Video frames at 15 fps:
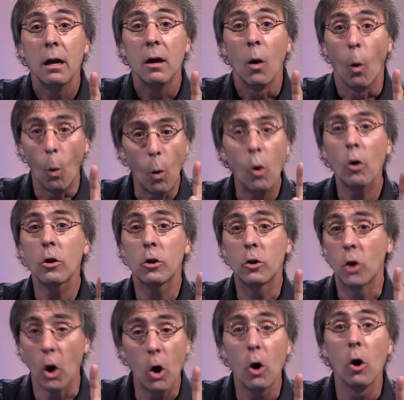or
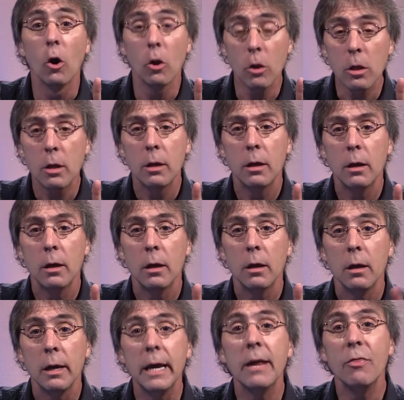girl
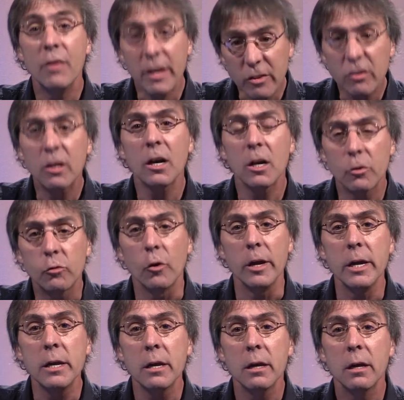in this
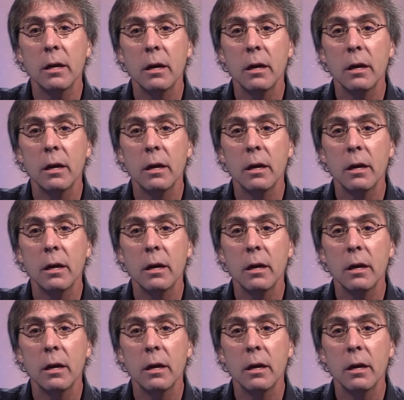country,